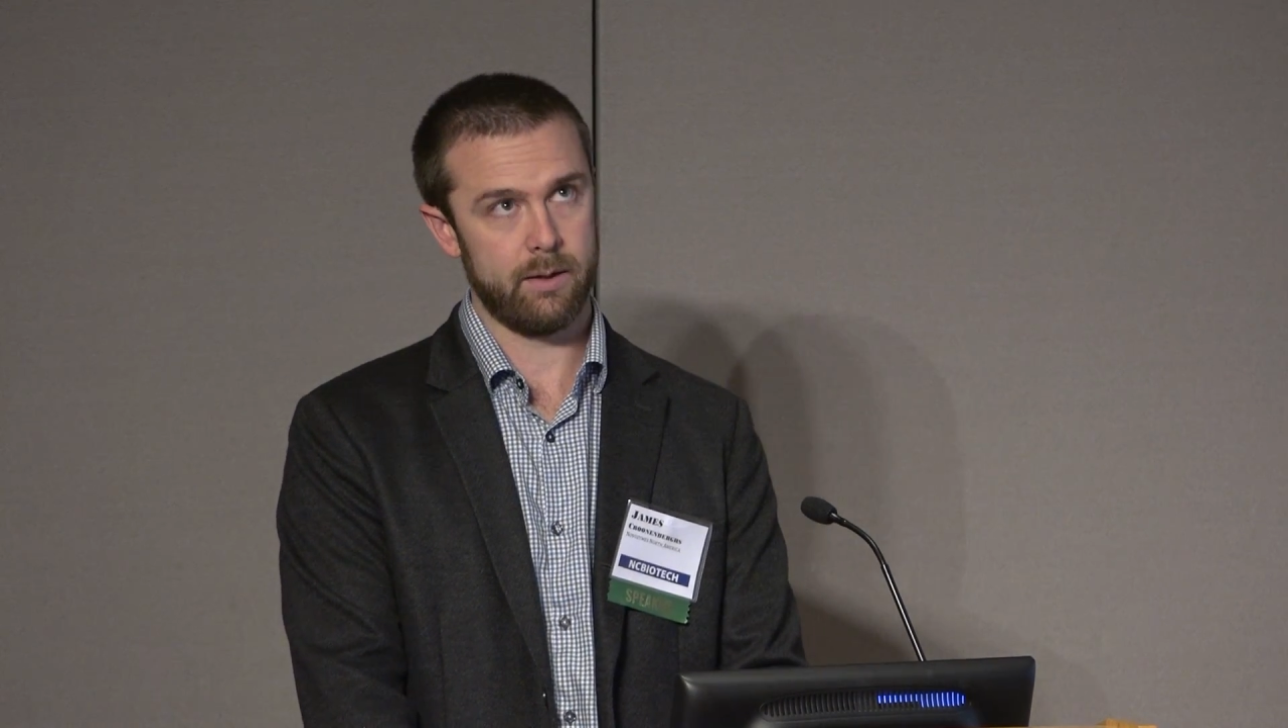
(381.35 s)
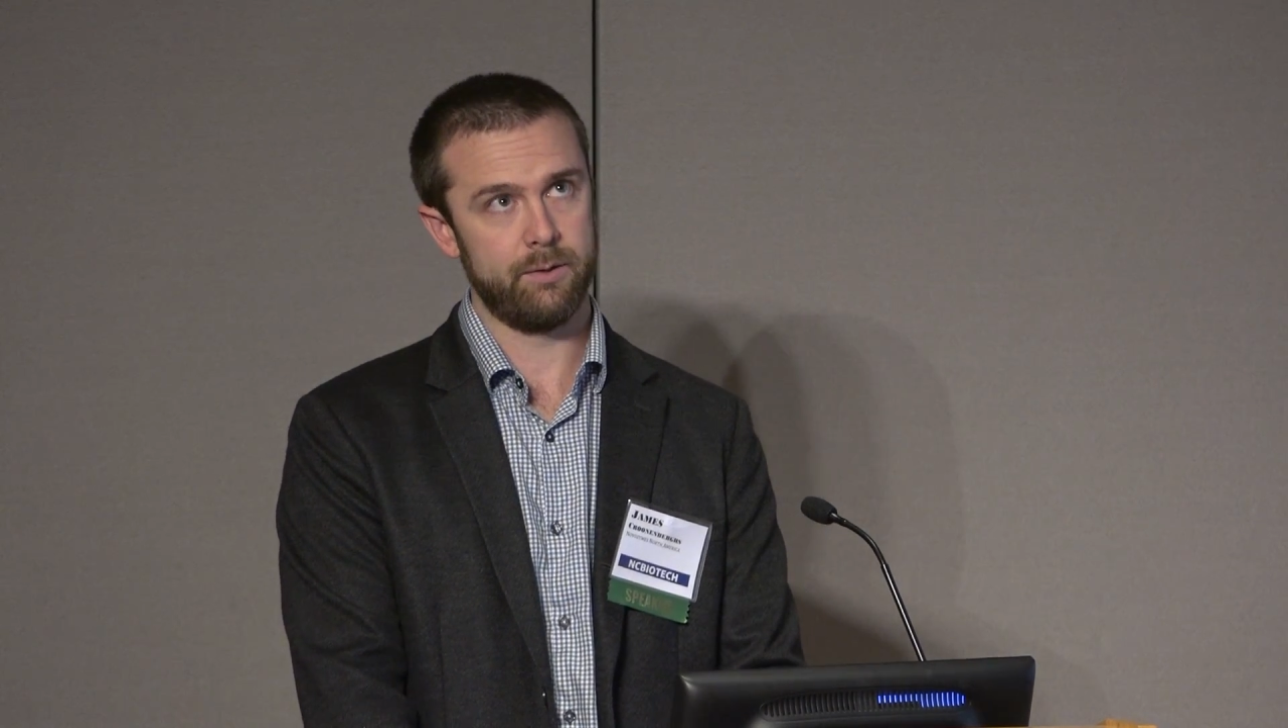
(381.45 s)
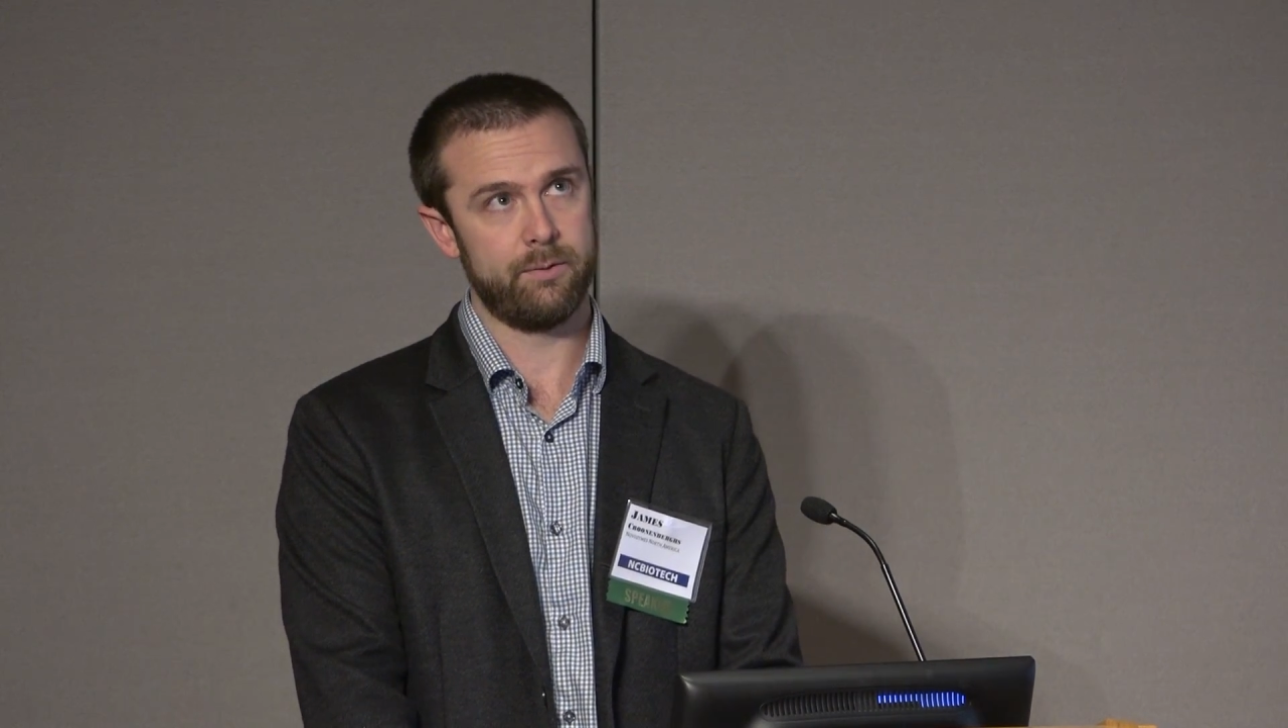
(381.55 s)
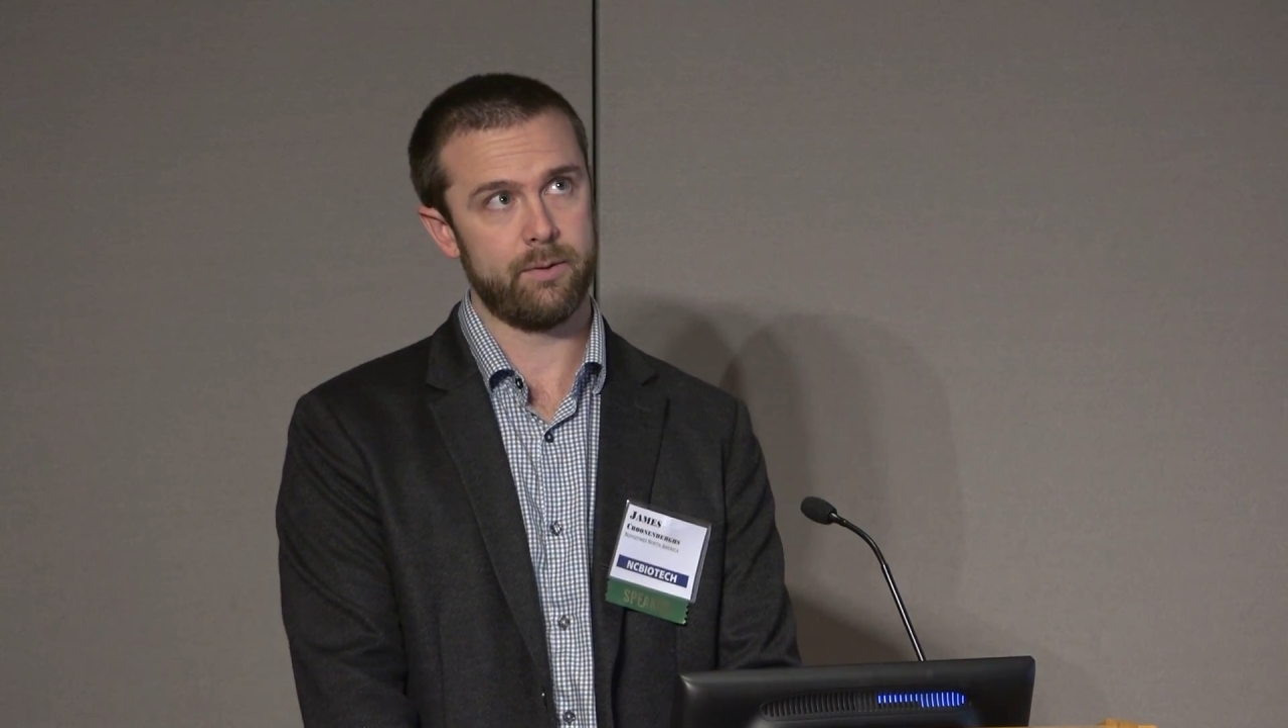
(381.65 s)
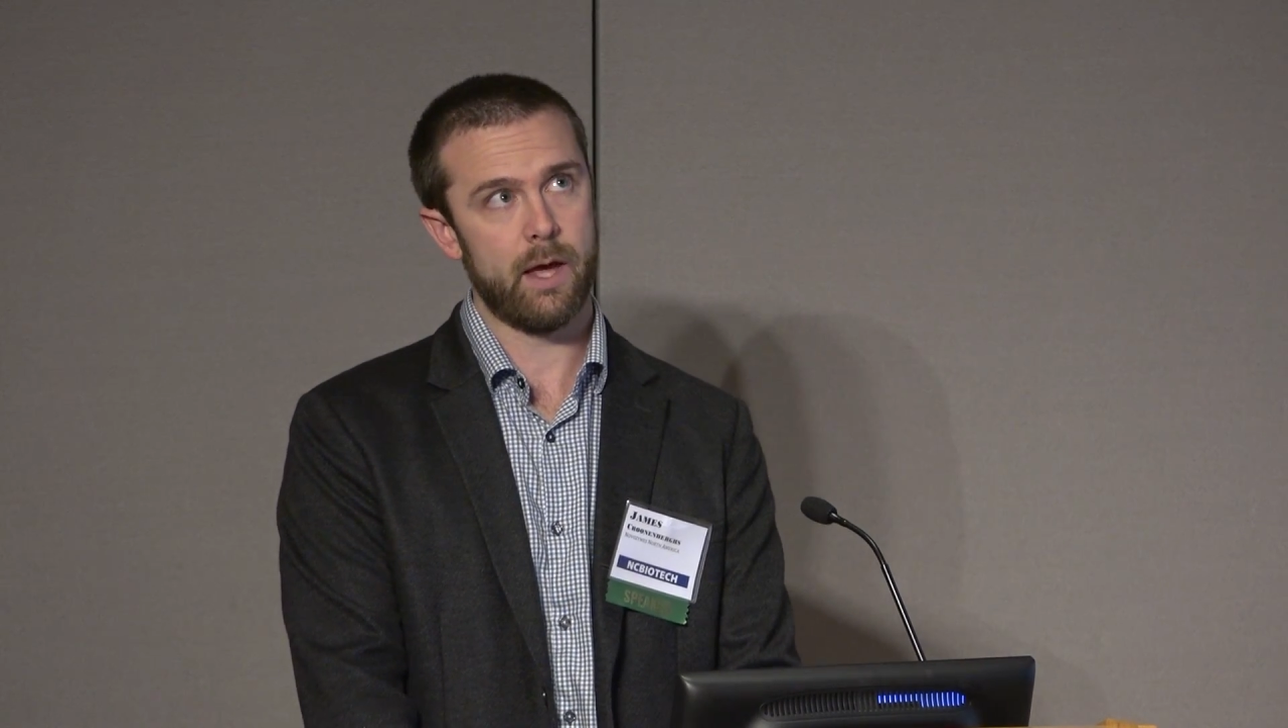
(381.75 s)

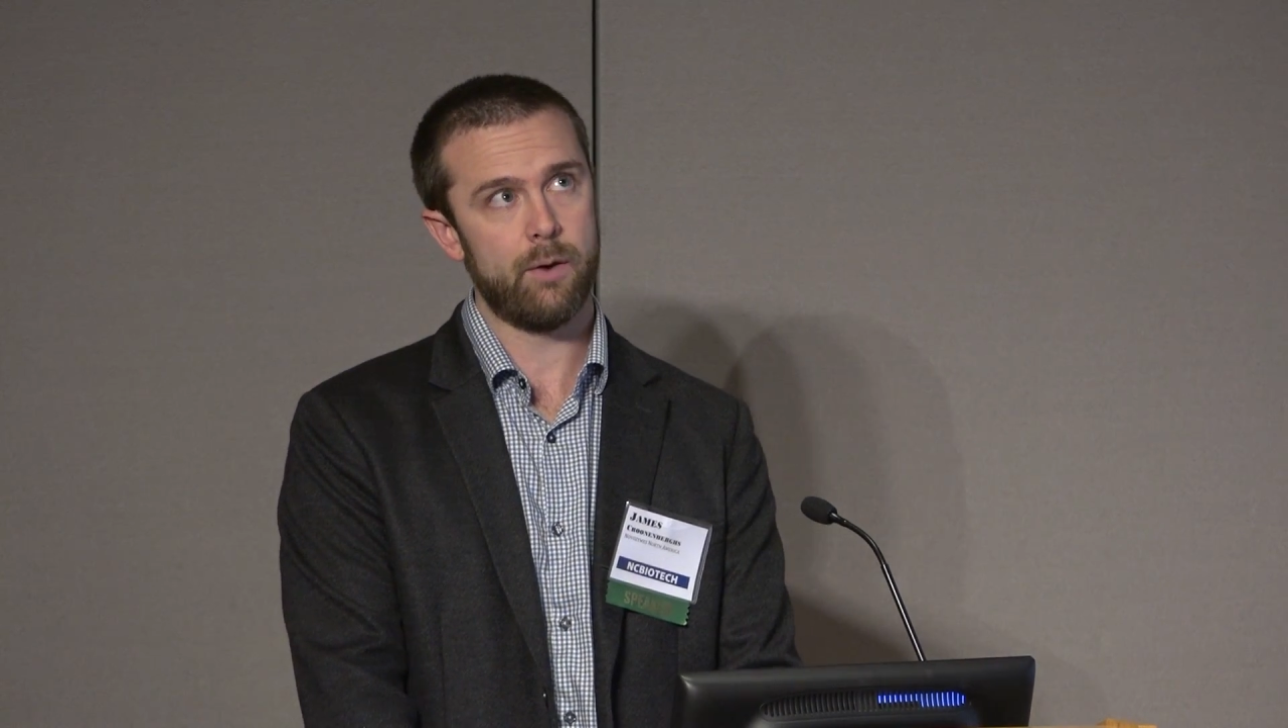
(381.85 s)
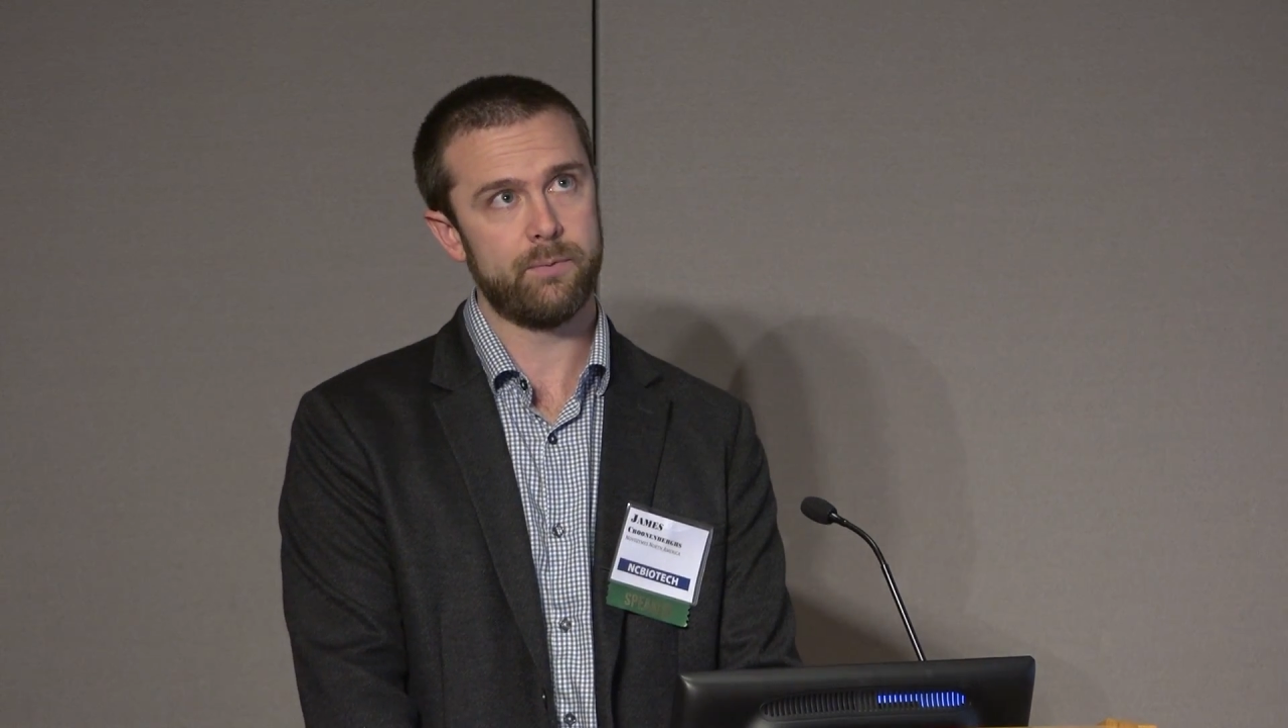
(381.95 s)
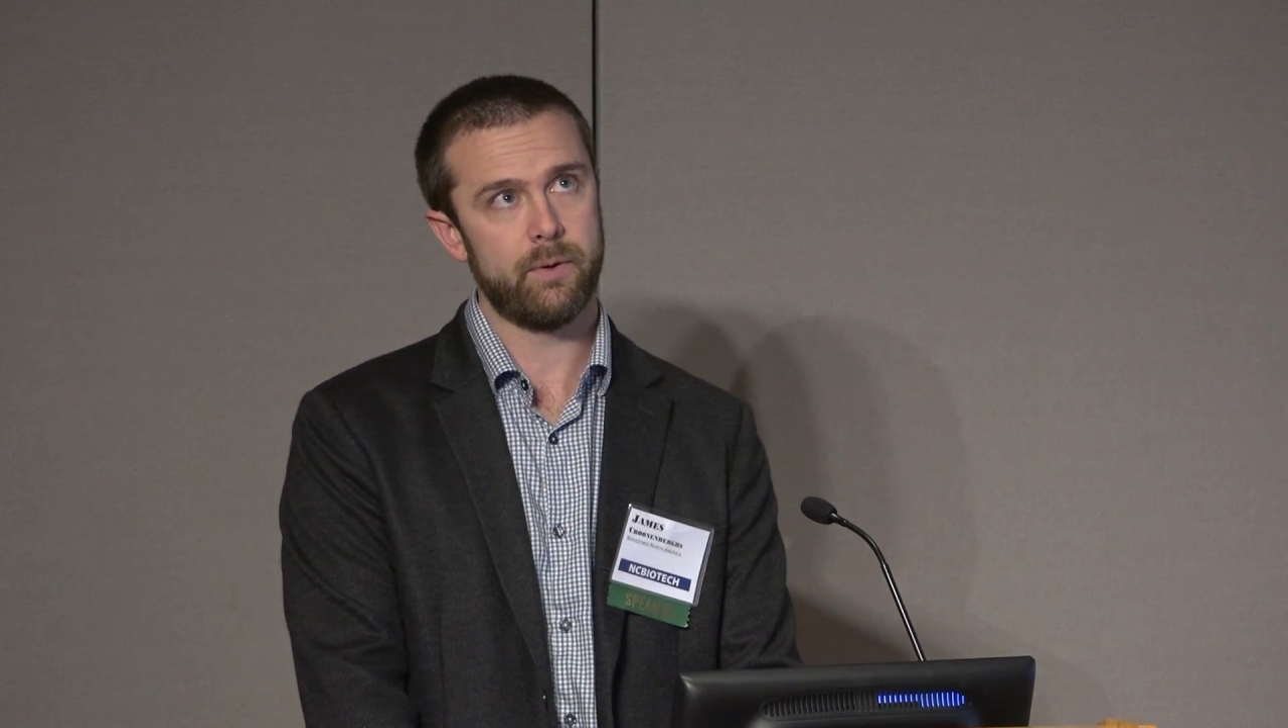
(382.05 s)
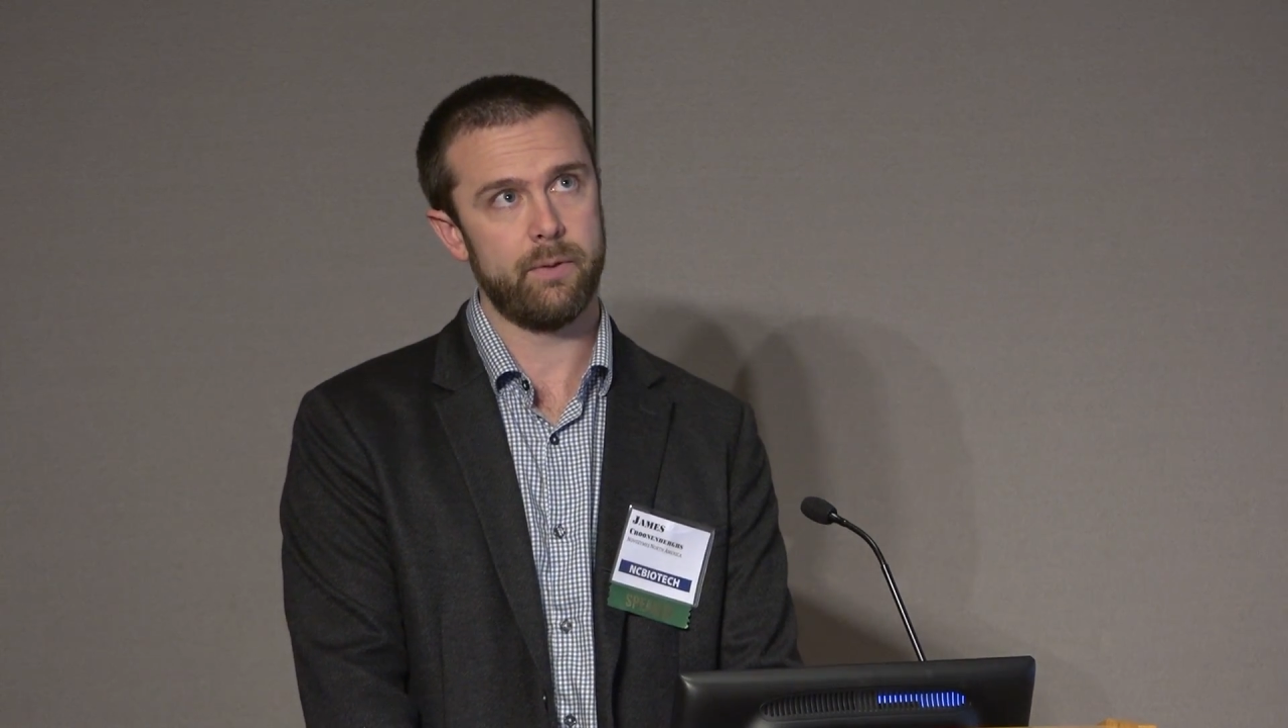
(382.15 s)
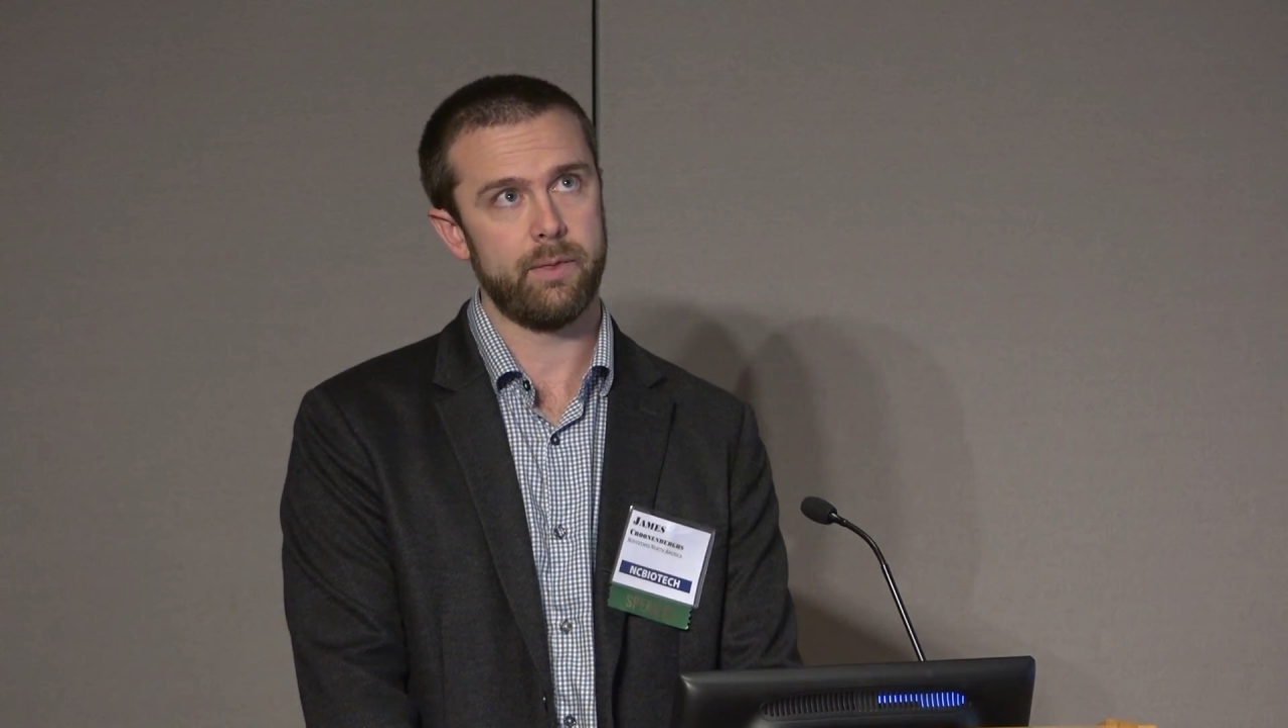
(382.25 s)
it's helpful